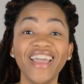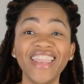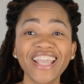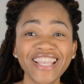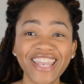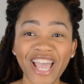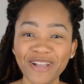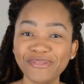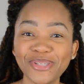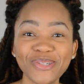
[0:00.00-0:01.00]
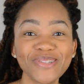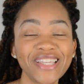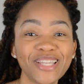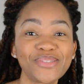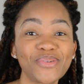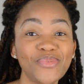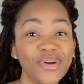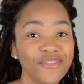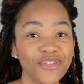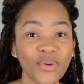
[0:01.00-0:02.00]
And I can absolutely answer
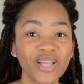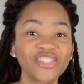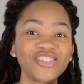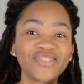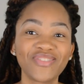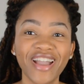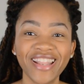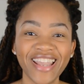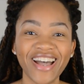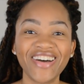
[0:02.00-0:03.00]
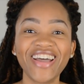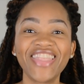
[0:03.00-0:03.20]
one of your questions right now.